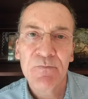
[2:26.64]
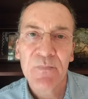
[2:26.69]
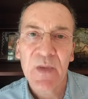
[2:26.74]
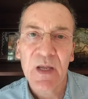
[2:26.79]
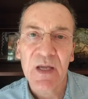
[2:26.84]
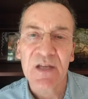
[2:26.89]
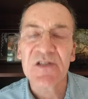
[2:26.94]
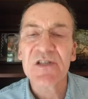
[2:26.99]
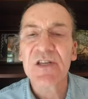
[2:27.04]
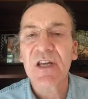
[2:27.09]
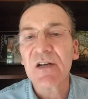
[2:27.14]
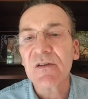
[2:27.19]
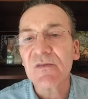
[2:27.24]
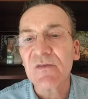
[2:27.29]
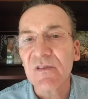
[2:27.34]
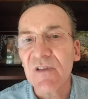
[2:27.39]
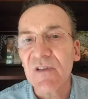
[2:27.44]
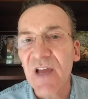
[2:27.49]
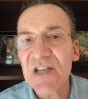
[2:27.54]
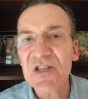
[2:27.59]
Instead of
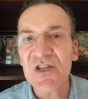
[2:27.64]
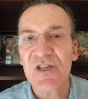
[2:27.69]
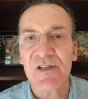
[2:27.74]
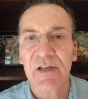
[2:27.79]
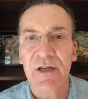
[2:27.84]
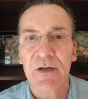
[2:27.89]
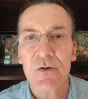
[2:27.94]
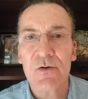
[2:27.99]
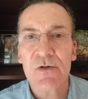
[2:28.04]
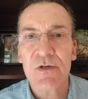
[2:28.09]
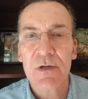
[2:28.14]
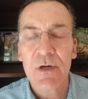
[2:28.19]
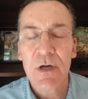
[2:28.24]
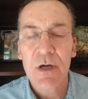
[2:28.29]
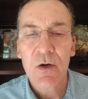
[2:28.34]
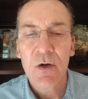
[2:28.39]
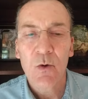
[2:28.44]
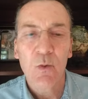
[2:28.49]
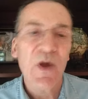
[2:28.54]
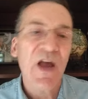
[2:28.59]
legislators,
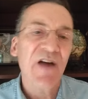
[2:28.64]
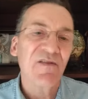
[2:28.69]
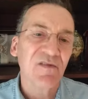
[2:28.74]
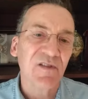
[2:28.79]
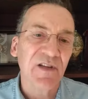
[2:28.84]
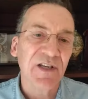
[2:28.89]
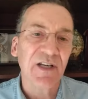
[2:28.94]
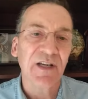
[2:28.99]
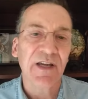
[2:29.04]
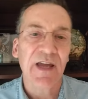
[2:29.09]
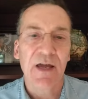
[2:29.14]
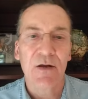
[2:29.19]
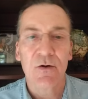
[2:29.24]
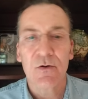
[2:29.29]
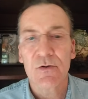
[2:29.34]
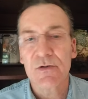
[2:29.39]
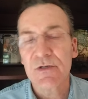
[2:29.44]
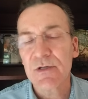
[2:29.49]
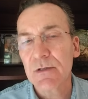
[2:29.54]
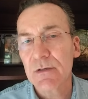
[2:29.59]
we have
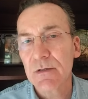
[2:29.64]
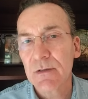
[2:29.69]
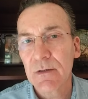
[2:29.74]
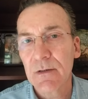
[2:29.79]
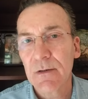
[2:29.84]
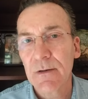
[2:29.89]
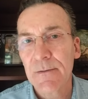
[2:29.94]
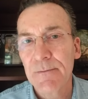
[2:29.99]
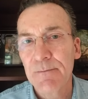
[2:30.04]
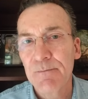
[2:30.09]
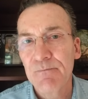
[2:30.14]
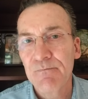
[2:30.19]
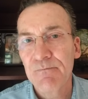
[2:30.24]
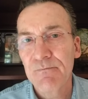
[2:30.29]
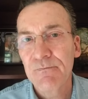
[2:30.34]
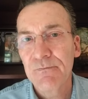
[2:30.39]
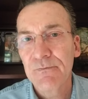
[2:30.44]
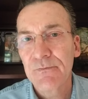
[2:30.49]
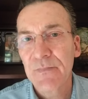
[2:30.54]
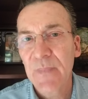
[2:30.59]
litigators.
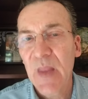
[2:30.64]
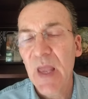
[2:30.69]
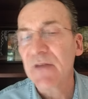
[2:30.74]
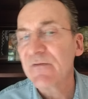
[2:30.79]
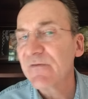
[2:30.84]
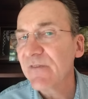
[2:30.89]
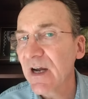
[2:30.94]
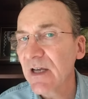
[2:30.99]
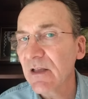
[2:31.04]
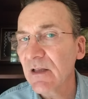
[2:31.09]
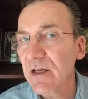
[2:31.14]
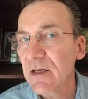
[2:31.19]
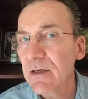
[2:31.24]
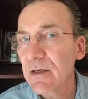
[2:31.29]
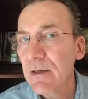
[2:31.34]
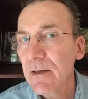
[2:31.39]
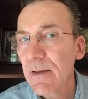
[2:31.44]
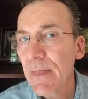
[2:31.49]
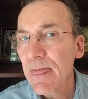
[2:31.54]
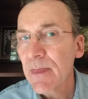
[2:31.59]
And finally,
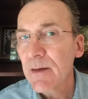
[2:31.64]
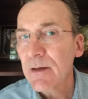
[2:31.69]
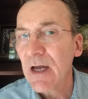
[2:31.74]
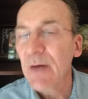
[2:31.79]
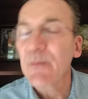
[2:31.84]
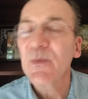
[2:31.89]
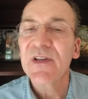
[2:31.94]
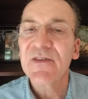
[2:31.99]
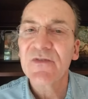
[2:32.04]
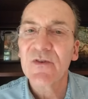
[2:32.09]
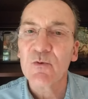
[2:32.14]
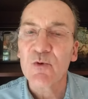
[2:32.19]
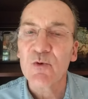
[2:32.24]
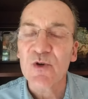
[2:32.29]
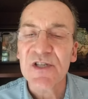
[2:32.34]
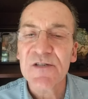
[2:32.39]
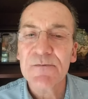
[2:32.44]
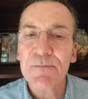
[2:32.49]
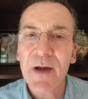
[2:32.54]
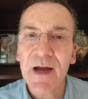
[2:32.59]
I believe in
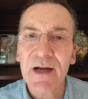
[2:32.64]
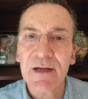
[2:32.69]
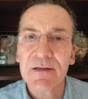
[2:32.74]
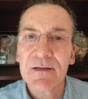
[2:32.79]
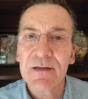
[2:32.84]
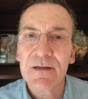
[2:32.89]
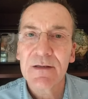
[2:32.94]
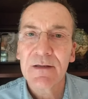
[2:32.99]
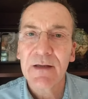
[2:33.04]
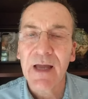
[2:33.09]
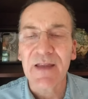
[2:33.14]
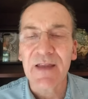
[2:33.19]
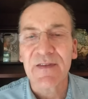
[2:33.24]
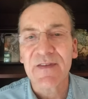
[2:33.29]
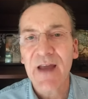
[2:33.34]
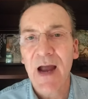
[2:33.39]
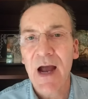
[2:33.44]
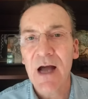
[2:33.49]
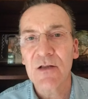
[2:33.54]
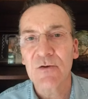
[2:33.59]
respect and
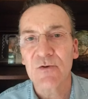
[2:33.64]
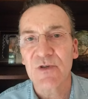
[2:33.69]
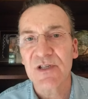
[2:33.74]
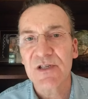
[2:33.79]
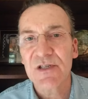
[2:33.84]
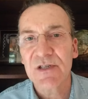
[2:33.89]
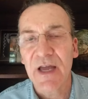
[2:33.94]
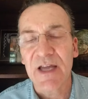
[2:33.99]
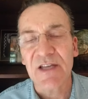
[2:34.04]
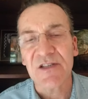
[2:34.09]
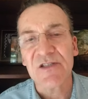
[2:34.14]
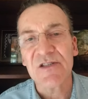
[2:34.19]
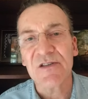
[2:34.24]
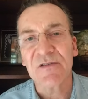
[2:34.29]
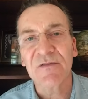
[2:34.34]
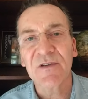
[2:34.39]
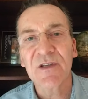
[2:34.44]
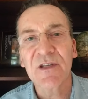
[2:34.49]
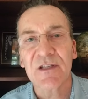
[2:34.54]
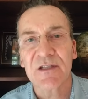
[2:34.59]
tolerance and
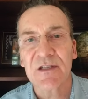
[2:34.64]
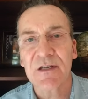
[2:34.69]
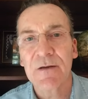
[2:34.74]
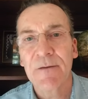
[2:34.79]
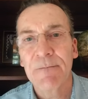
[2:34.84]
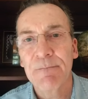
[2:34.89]
civility.